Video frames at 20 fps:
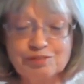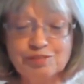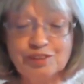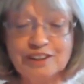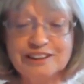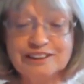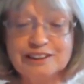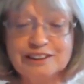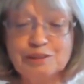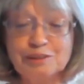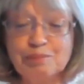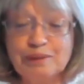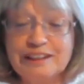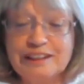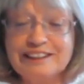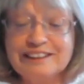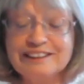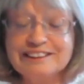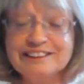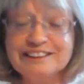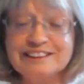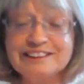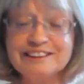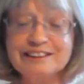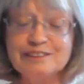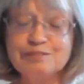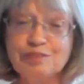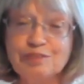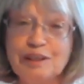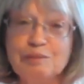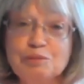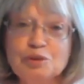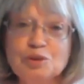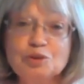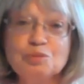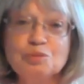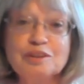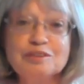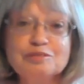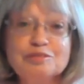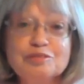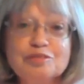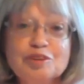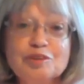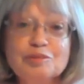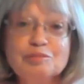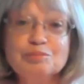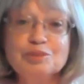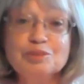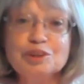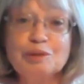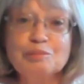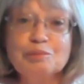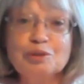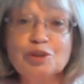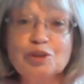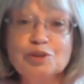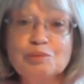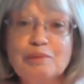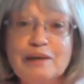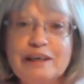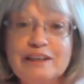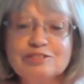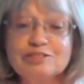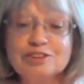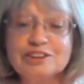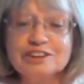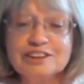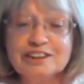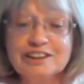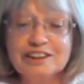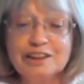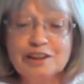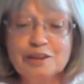finding peace is the famous one from Sermon on the Mount,